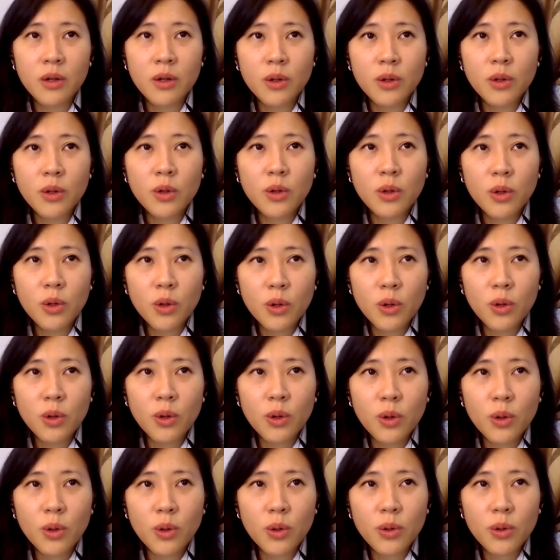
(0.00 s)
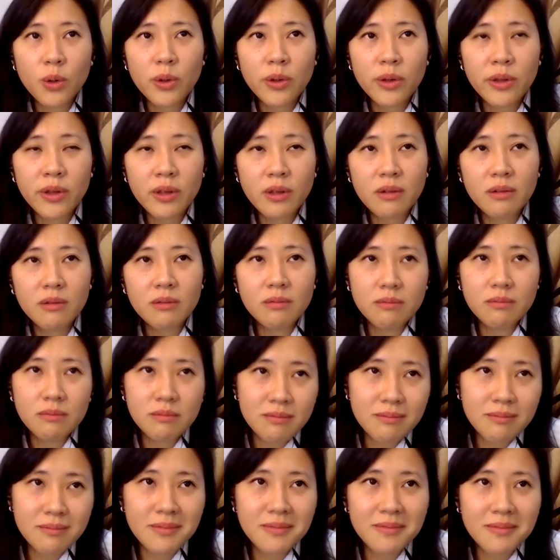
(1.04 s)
(silence)